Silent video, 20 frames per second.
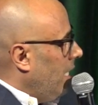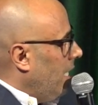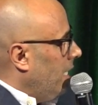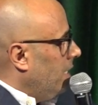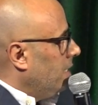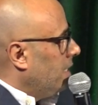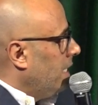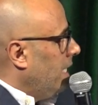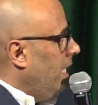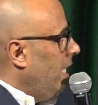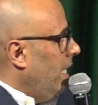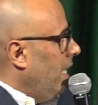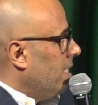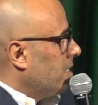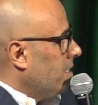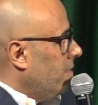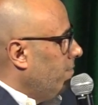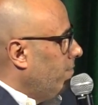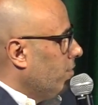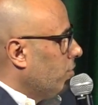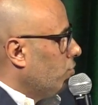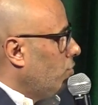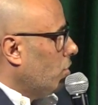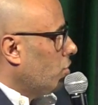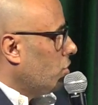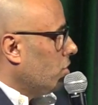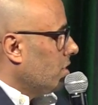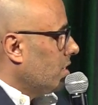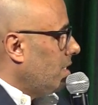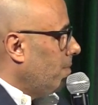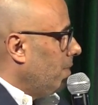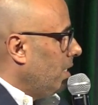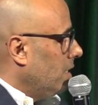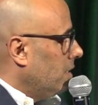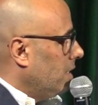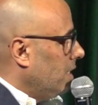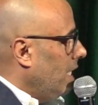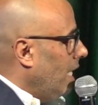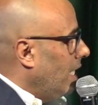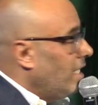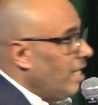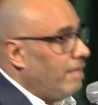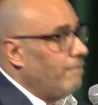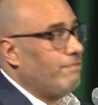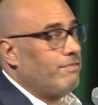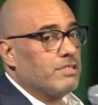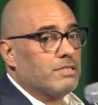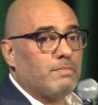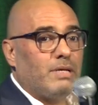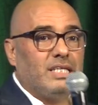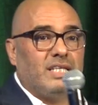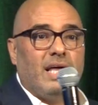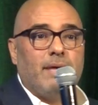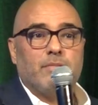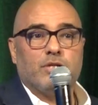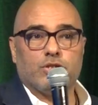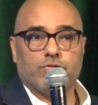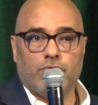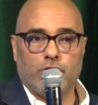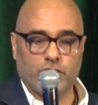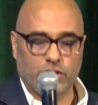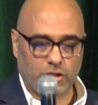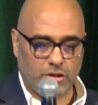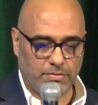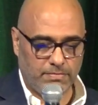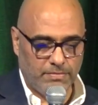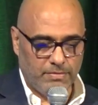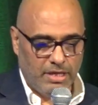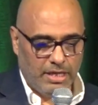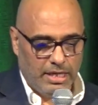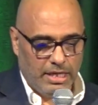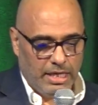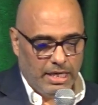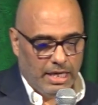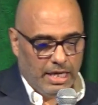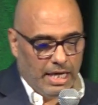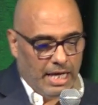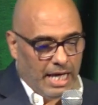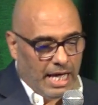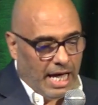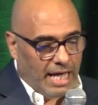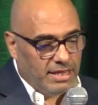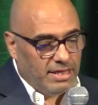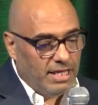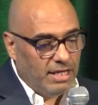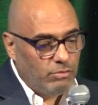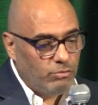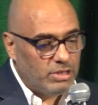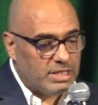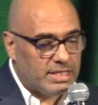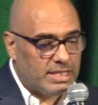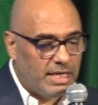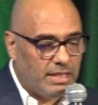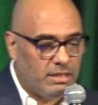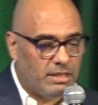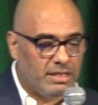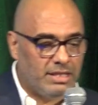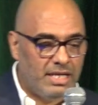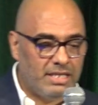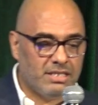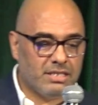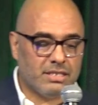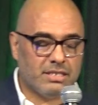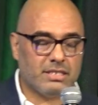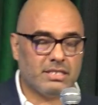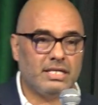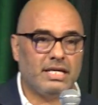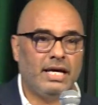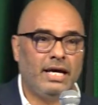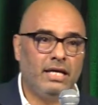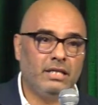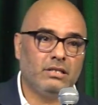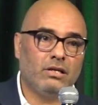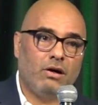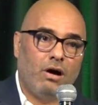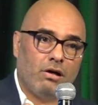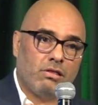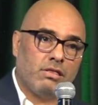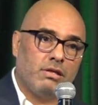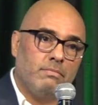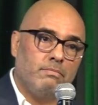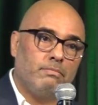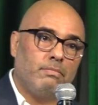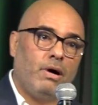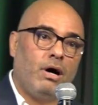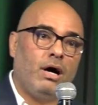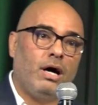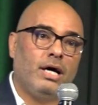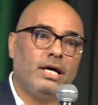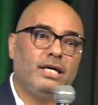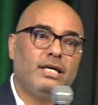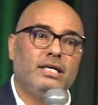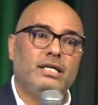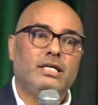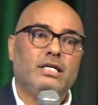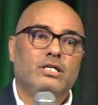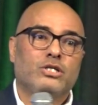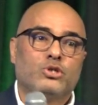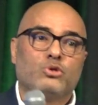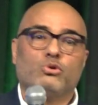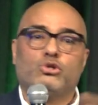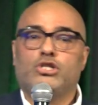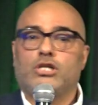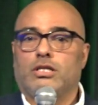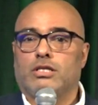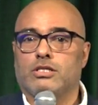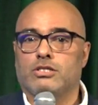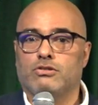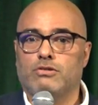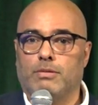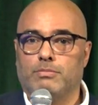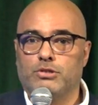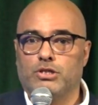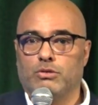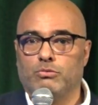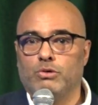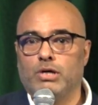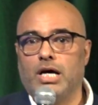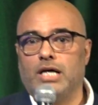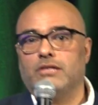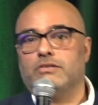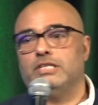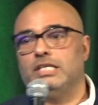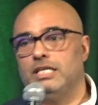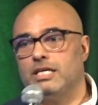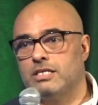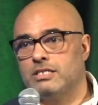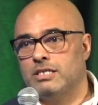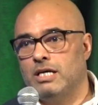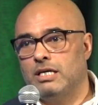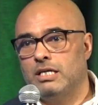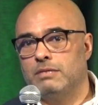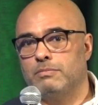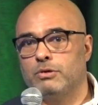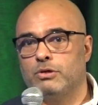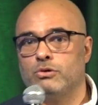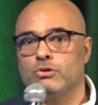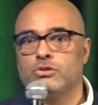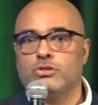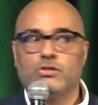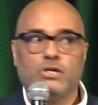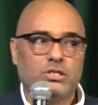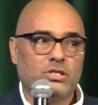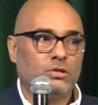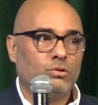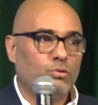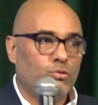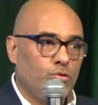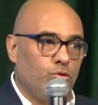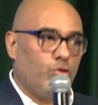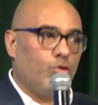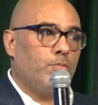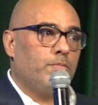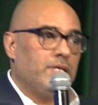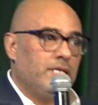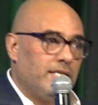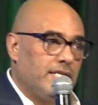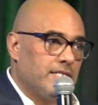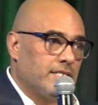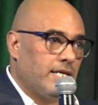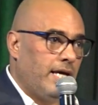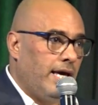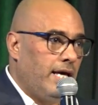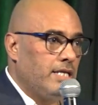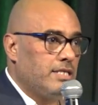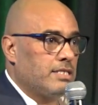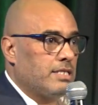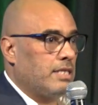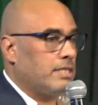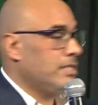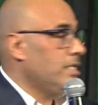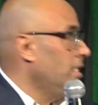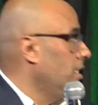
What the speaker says: and K as infrastructure stability, and F is my damage function. And then we said, let's hit Gotham by social disruption. We got really excited because Russell Rule opened these gates, and